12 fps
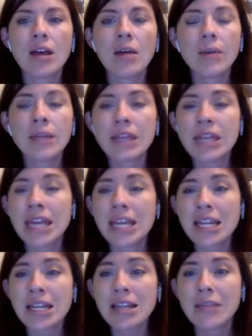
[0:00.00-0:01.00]
"But then
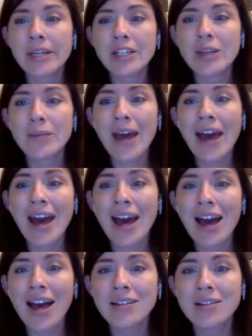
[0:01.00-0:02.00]
the bishop
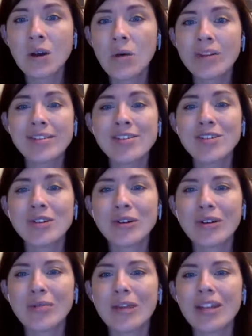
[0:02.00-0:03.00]
has always
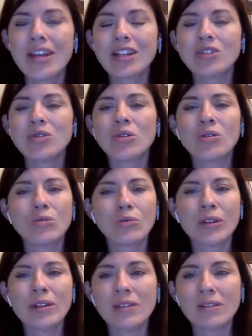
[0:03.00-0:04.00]
assured me that your
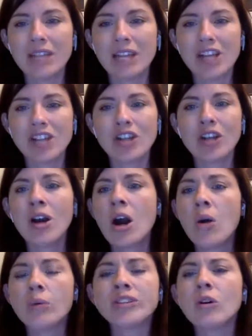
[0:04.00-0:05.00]
real nature
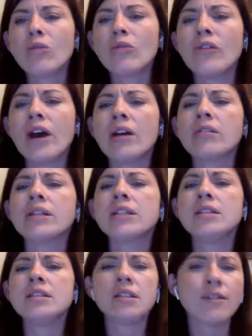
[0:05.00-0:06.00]
was so very
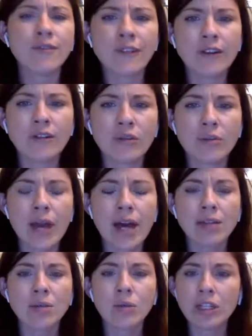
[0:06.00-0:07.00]
different from
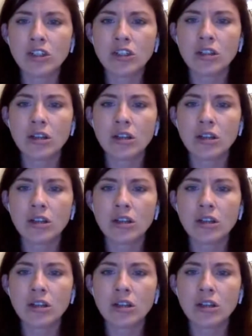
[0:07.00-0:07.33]
that which,